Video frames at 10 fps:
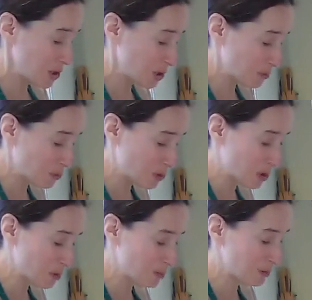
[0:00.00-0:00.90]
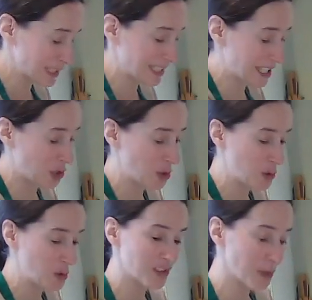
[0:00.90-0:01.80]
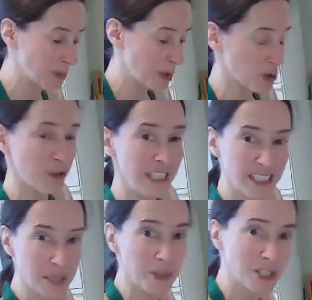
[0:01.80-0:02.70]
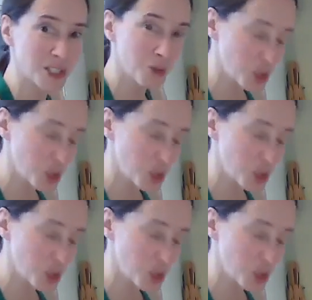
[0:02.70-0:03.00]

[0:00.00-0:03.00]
you could probably do some green tomato